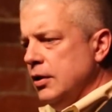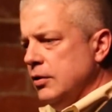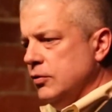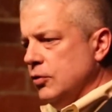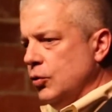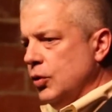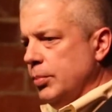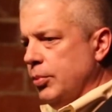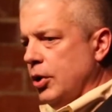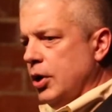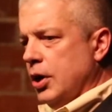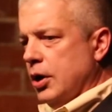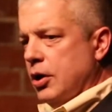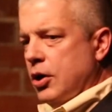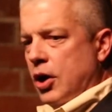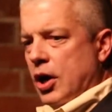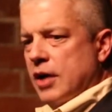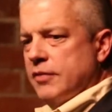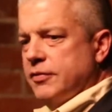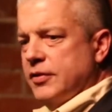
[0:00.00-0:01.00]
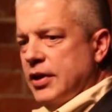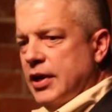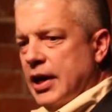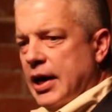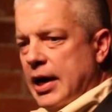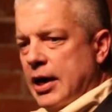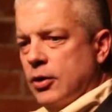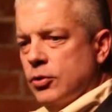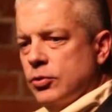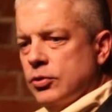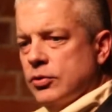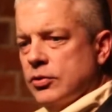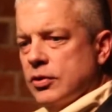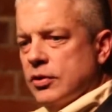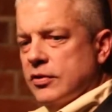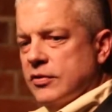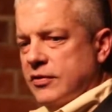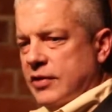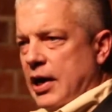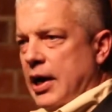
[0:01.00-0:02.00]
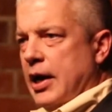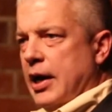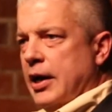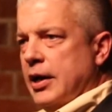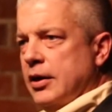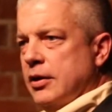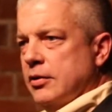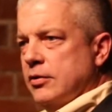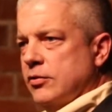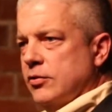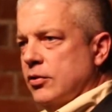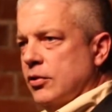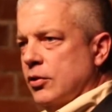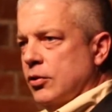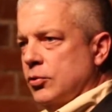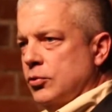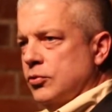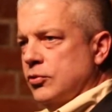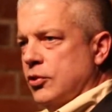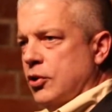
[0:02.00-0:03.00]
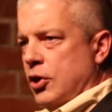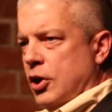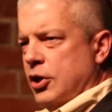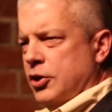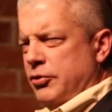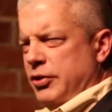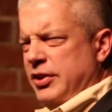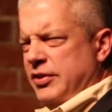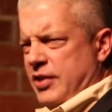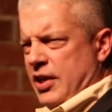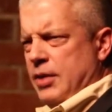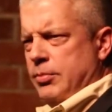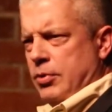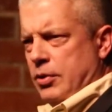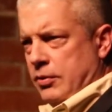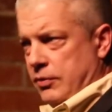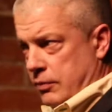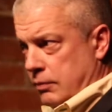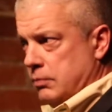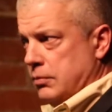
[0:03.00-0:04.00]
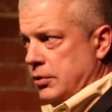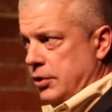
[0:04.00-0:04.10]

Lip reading: So we brought our coffee outside to those concrete tables,